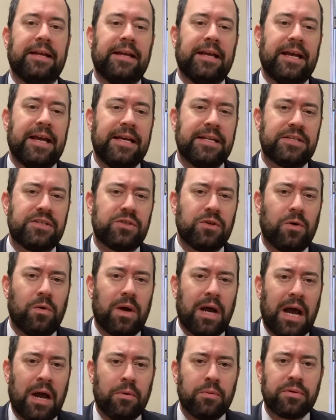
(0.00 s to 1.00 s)
And so
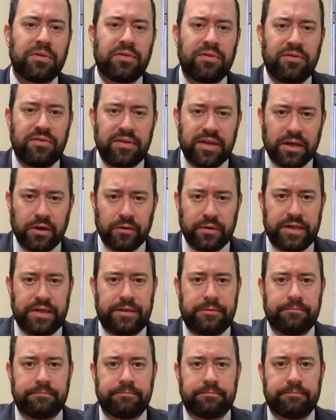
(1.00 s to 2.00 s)
our theory
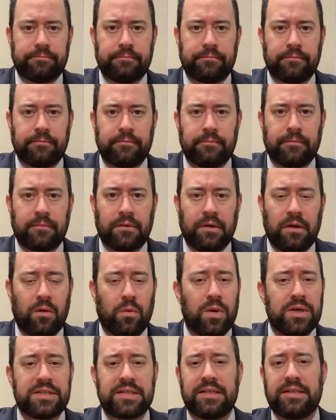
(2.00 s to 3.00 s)

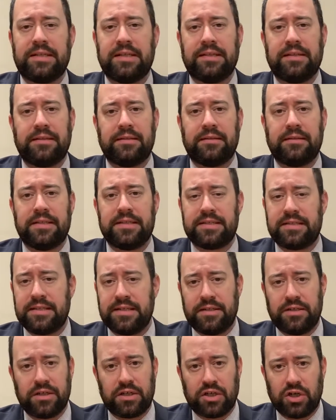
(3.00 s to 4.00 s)
wasn't that this
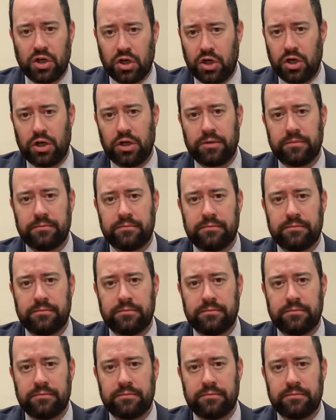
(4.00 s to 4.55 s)
didn't occur,